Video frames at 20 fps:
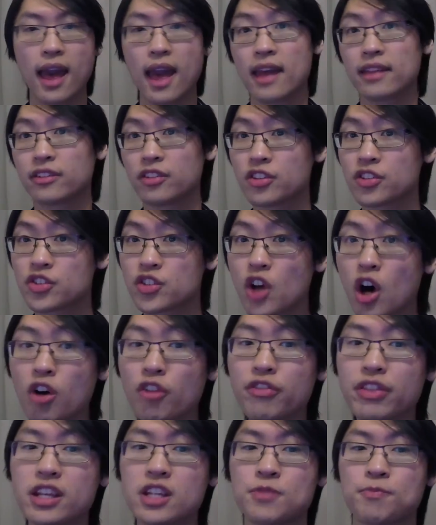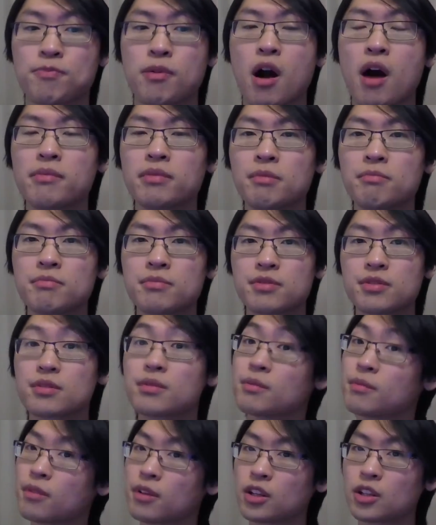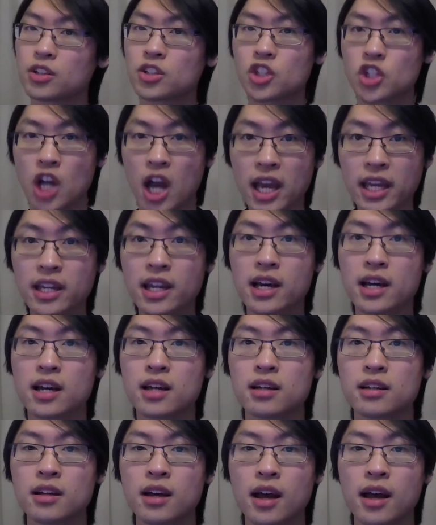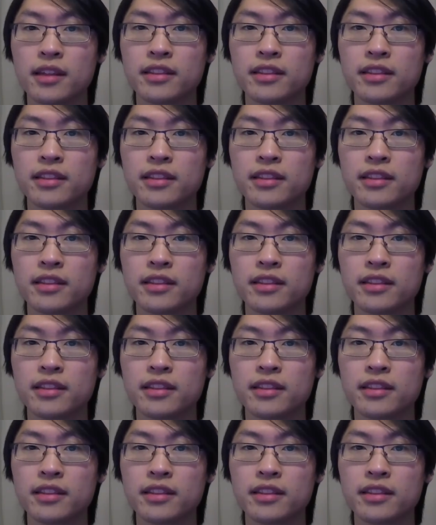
To solve these problems, China